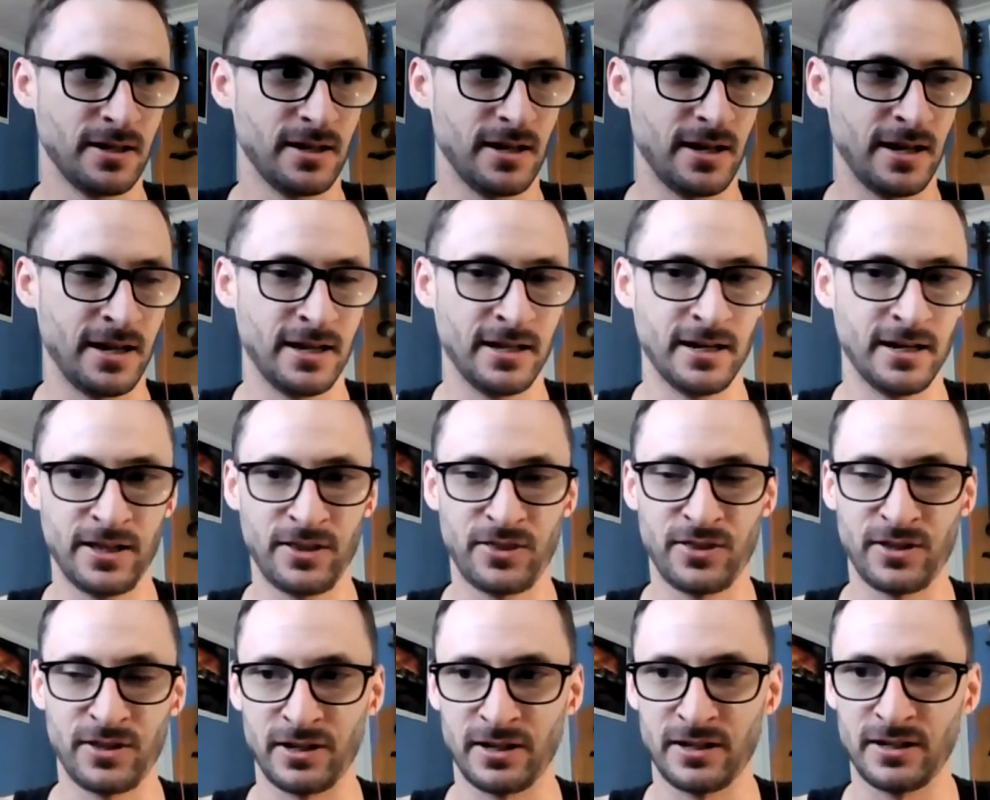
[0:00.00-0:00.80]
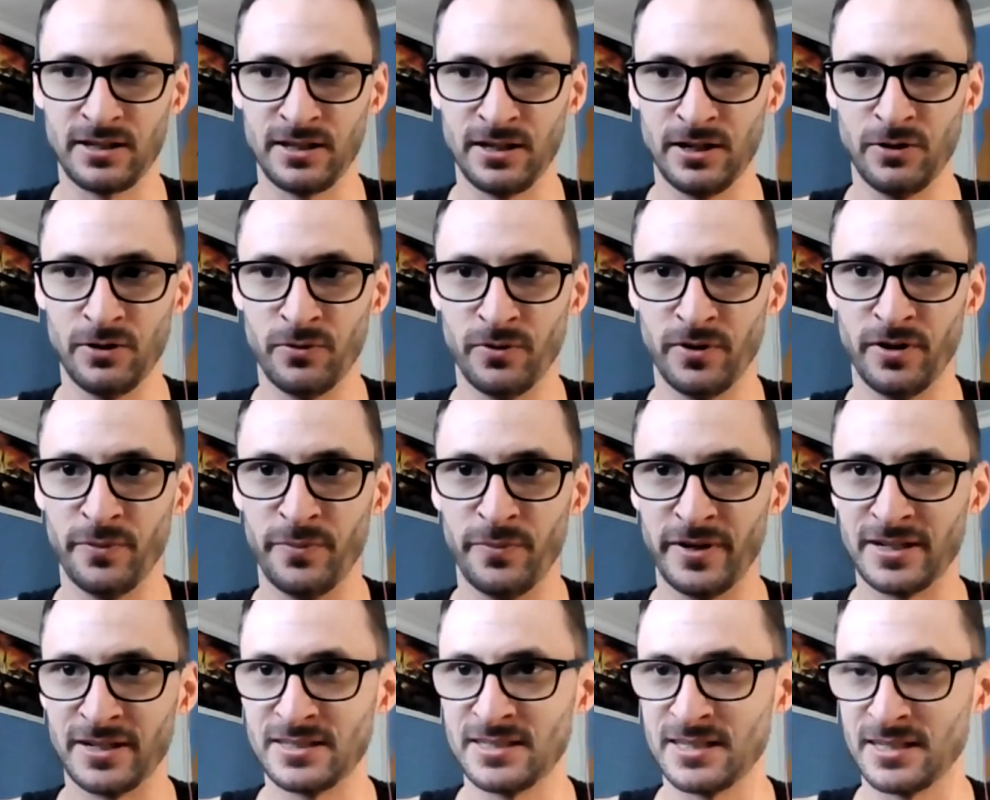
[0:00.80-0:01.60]
And I think, one of the
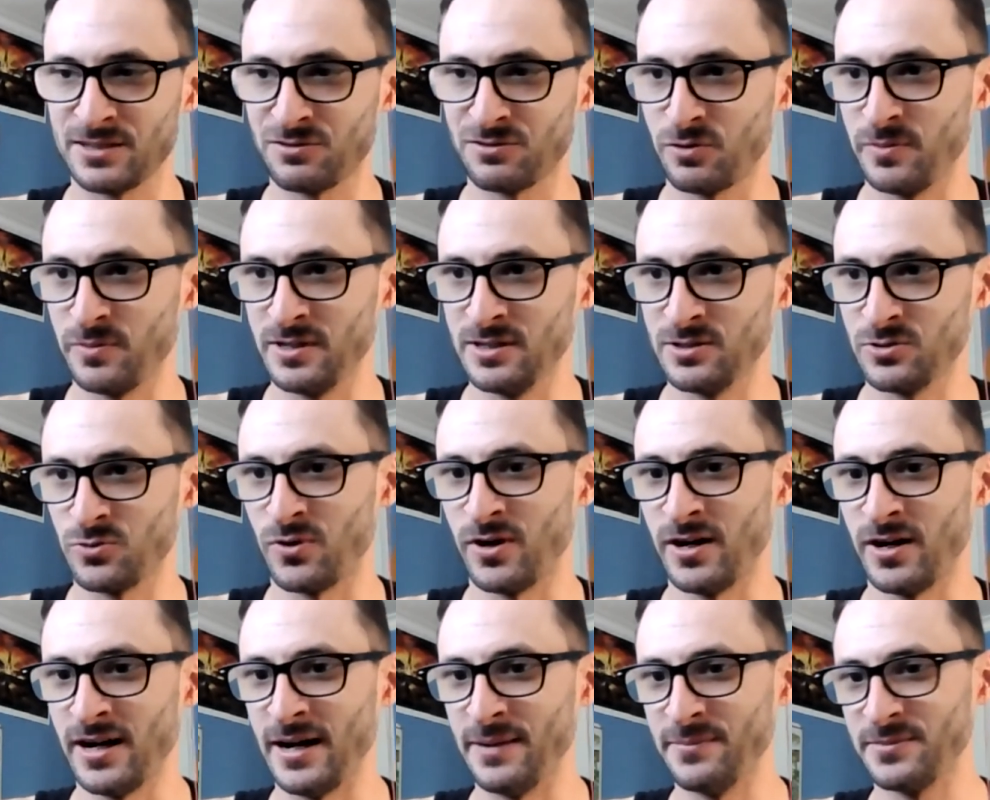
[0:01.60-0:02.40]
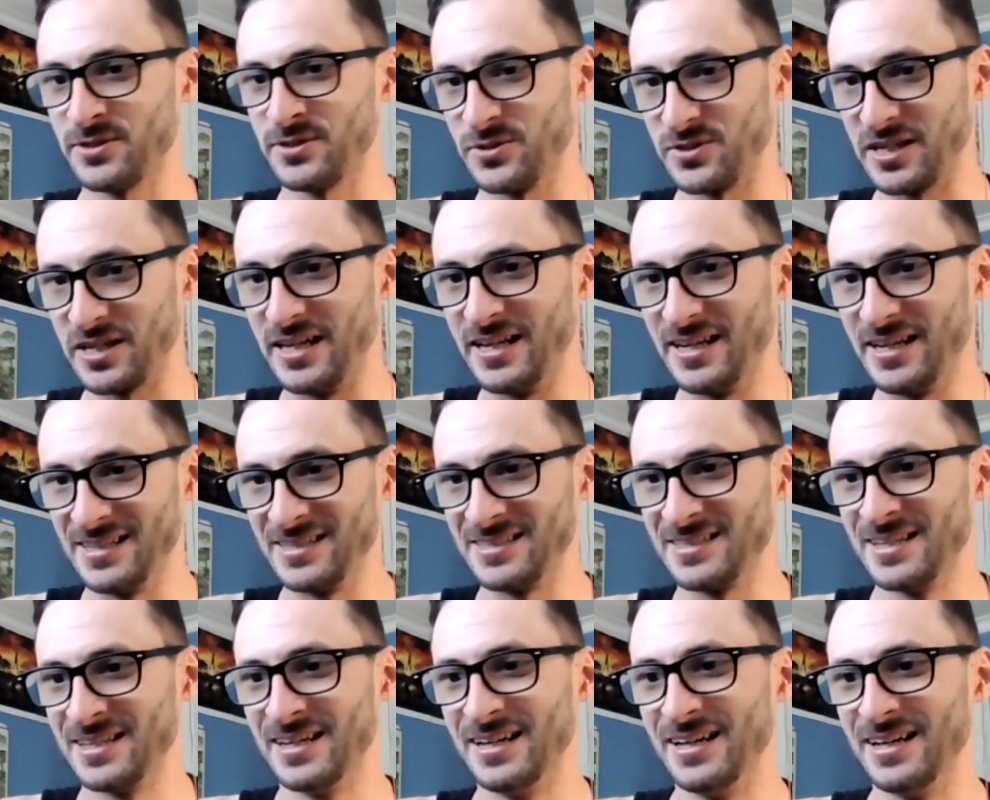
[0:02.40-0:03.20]
biggest things for me is why I'm so skinny
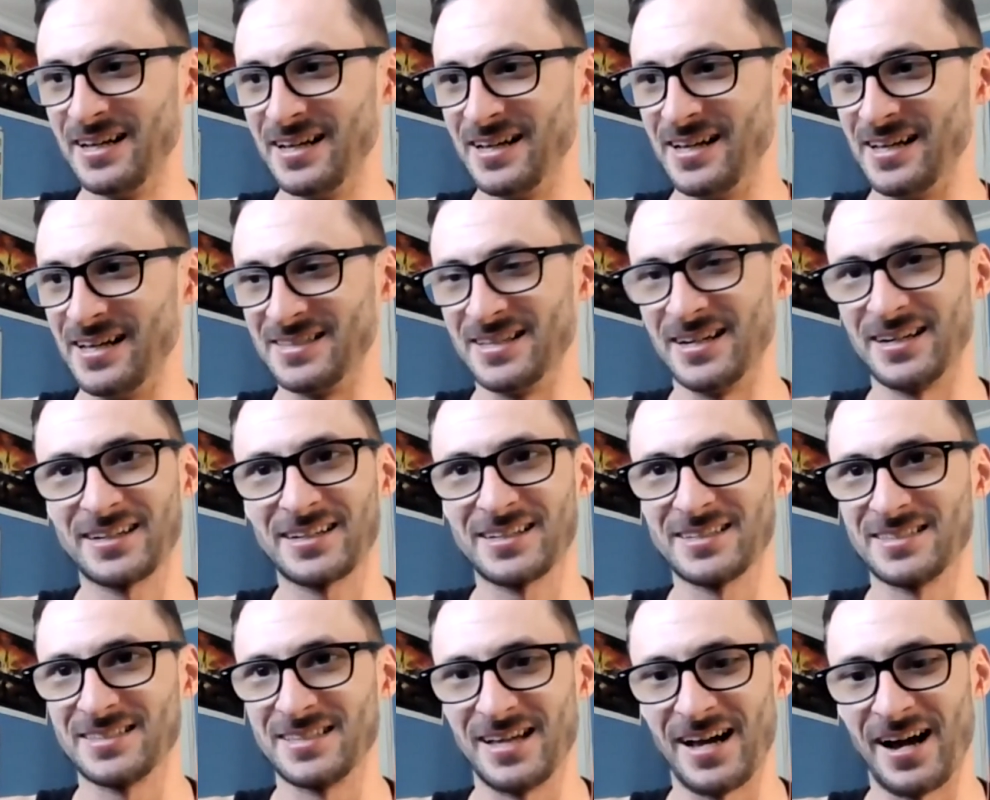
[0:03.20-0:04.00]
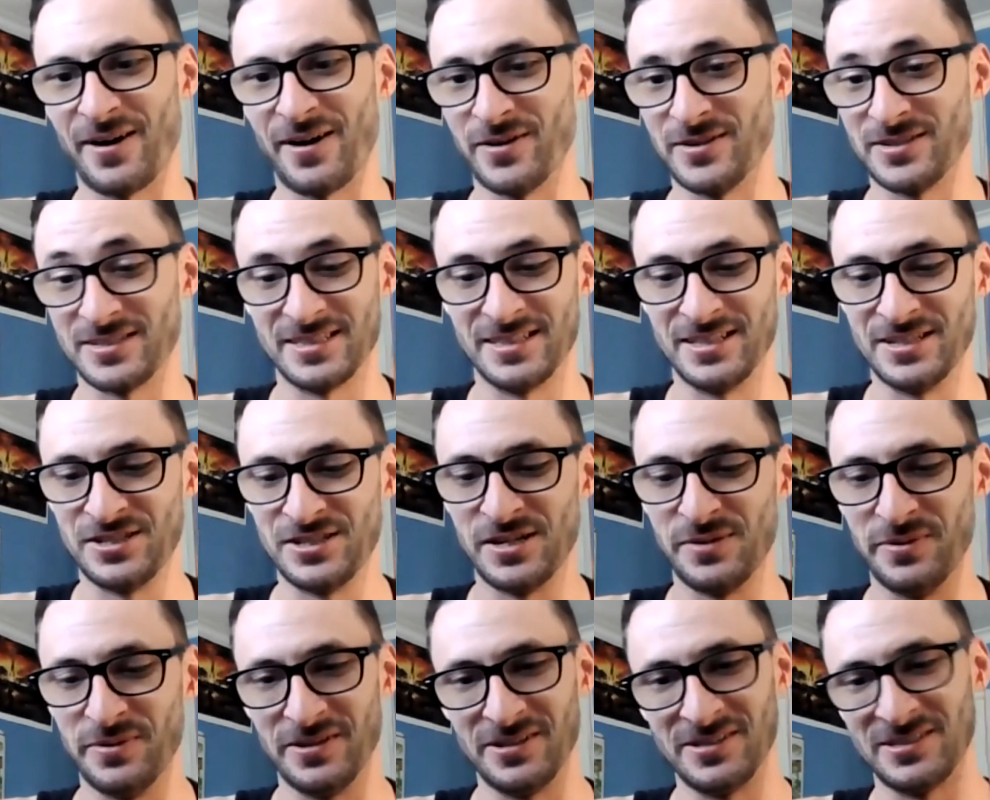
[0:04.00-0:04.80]
is not because the hours in the
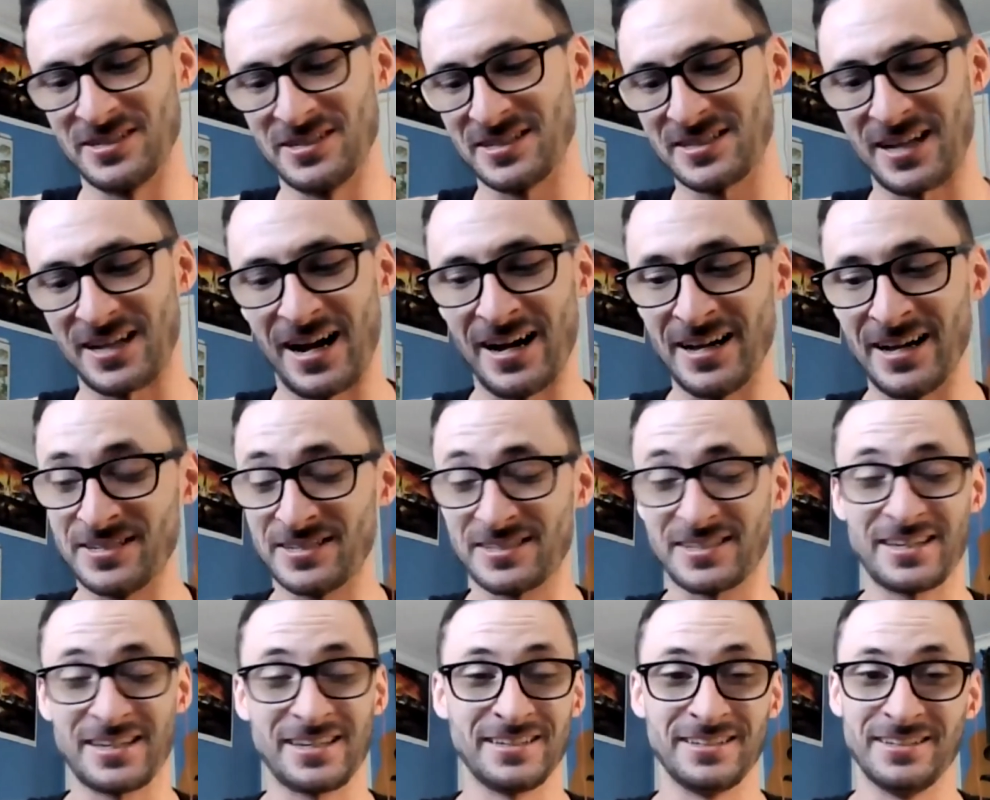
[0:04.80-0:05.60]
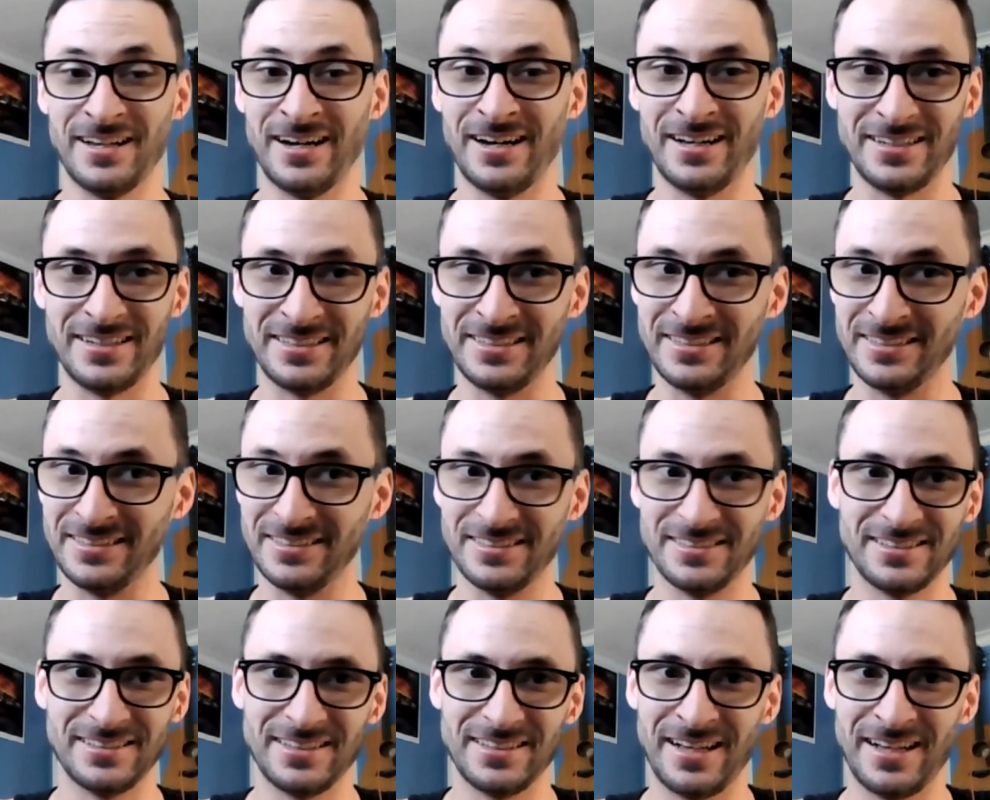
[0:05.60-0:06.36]
gym, it's just I just cannot eat.